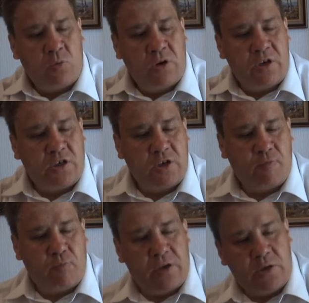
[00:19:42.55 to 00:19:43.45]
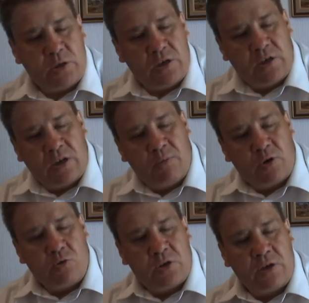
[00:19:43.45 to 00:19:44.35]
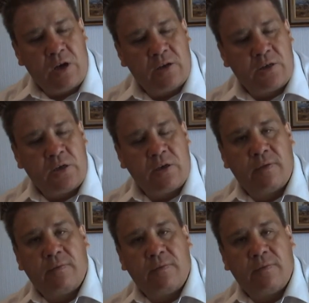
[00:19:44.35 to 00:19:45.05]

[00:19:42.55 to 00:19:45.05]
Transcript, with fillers: Religion of Peace, Islam and Christianity?